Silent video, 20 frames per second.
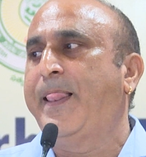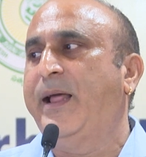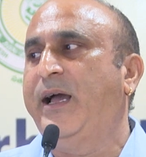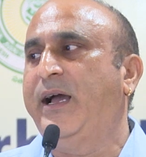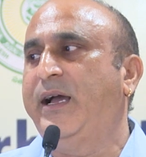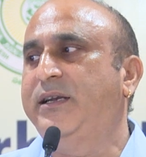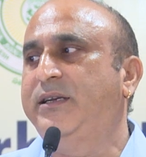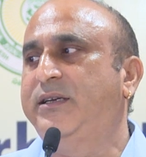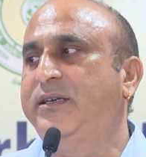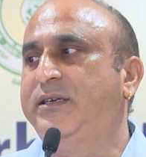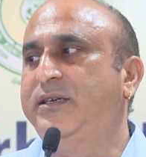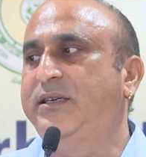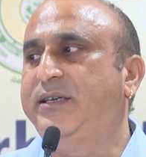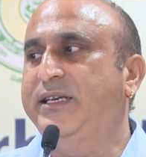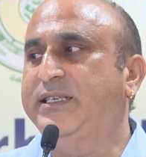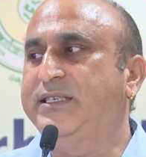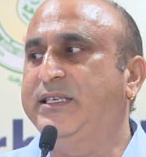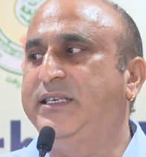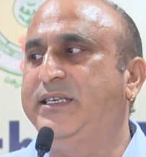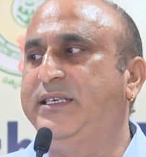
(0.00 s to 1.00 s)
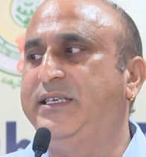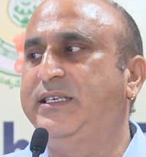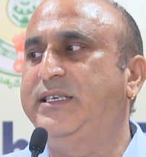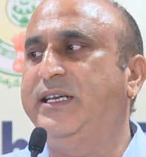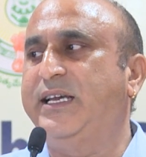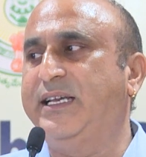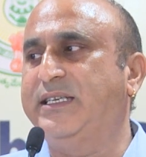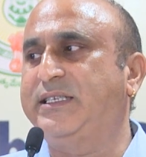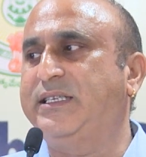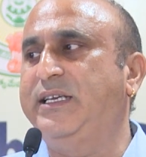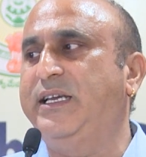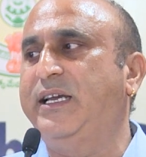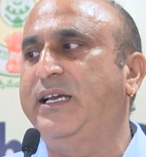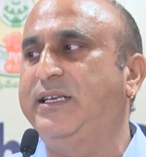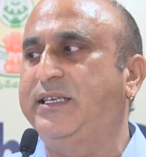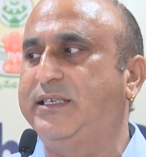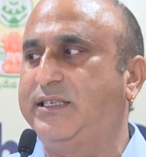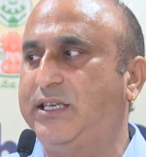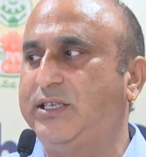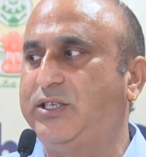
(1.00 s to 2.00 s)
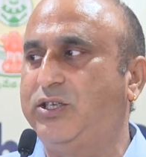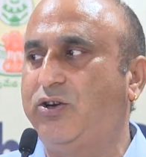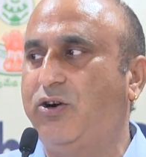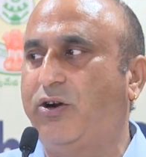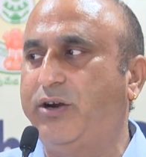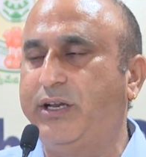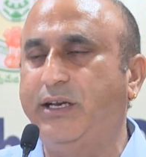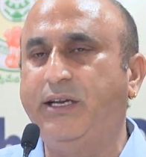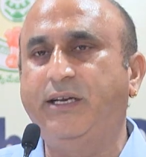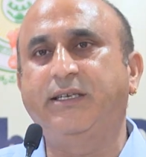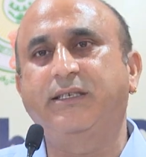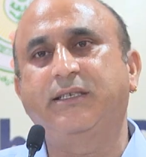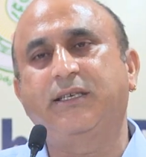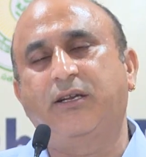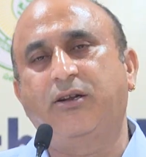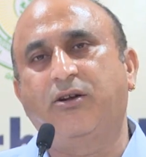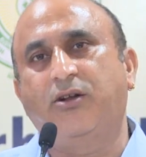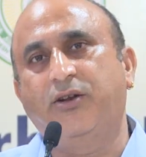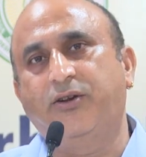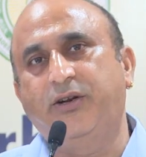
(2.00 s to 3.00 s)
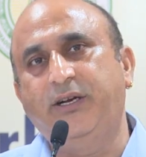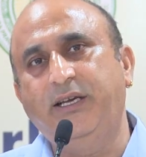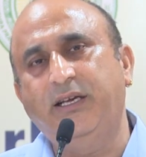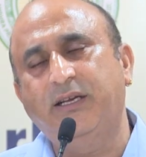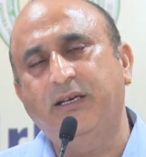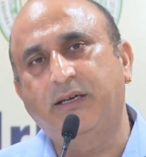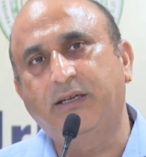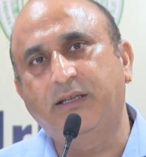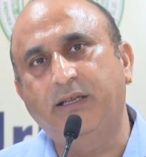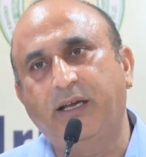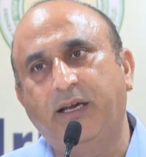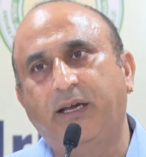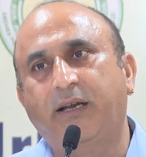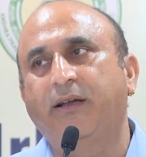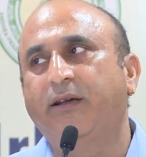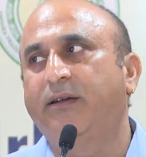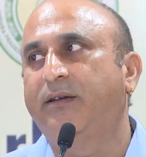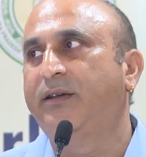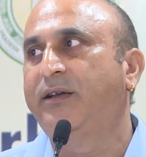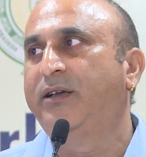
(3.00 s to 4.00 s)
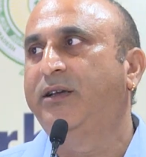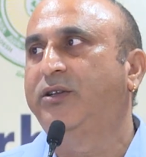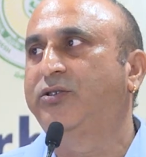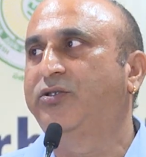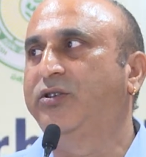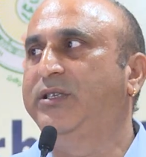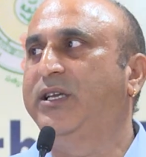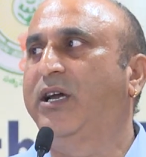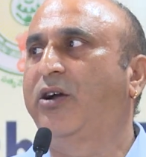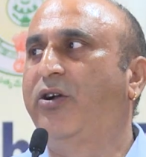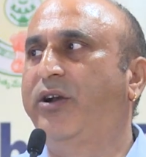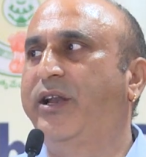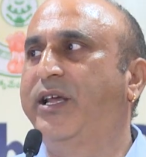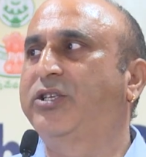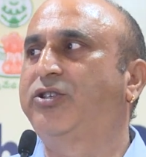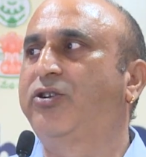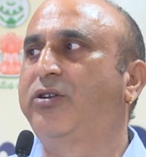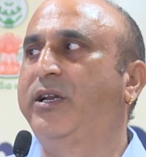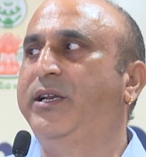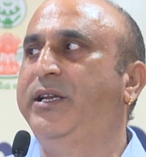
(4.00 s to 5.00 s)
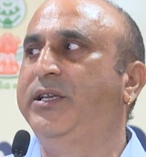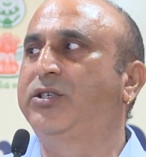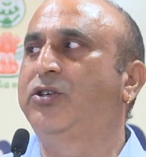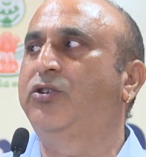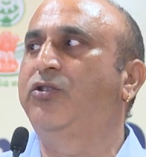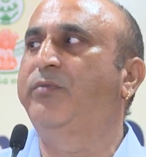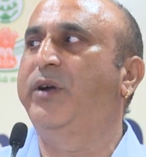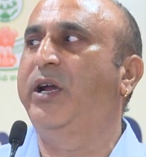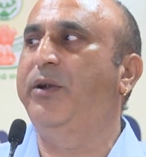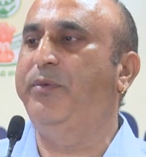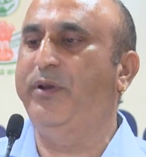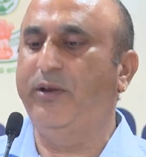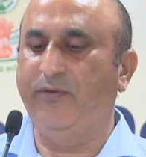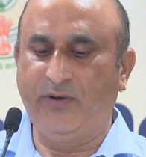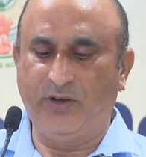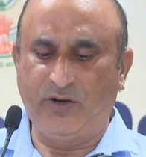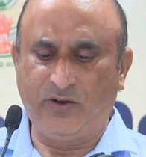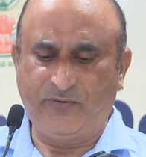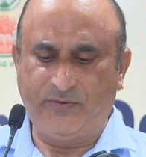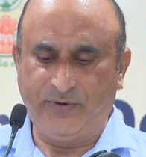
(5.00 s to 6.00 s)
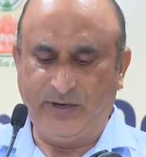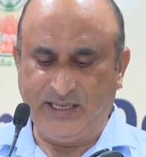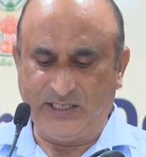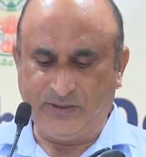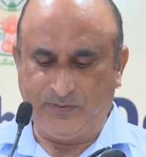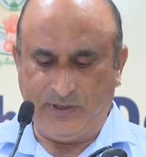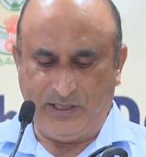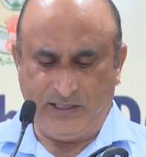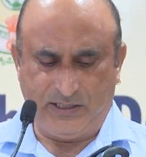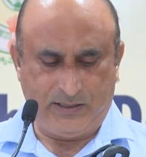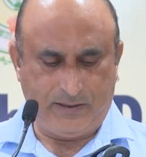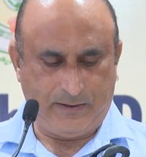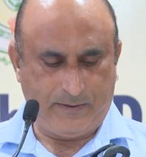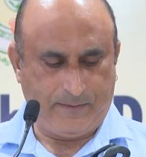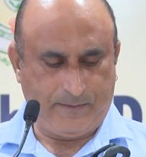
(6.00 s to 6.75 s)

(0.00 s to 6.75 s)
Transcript: And designated SEA and SHE coordinators are already there. So these are contextual conditions you might be aware of. Next, please.